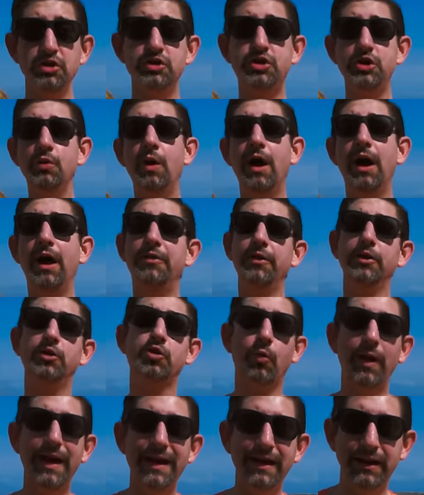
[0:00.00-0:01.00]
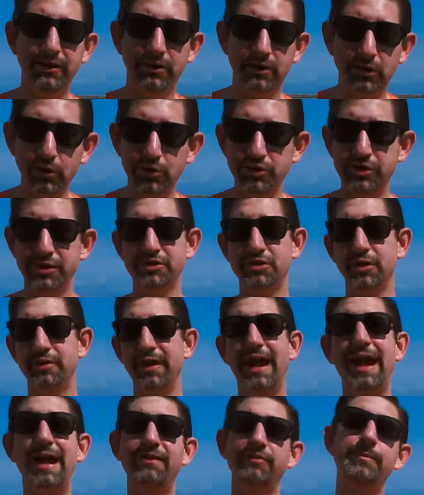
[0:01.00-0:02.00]
Two other great inclusions so
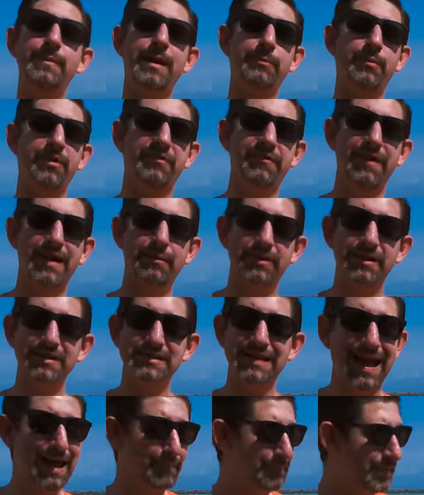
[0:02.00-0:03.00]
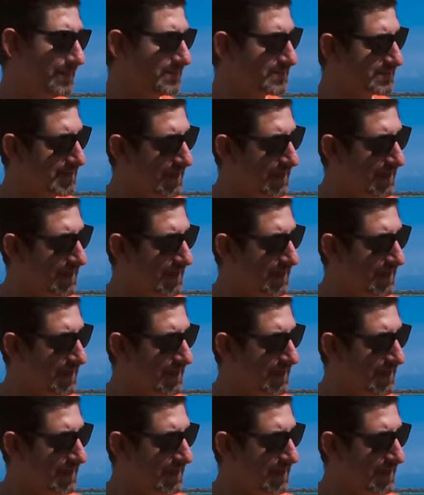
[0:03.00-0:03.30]
that every member of the family is happy and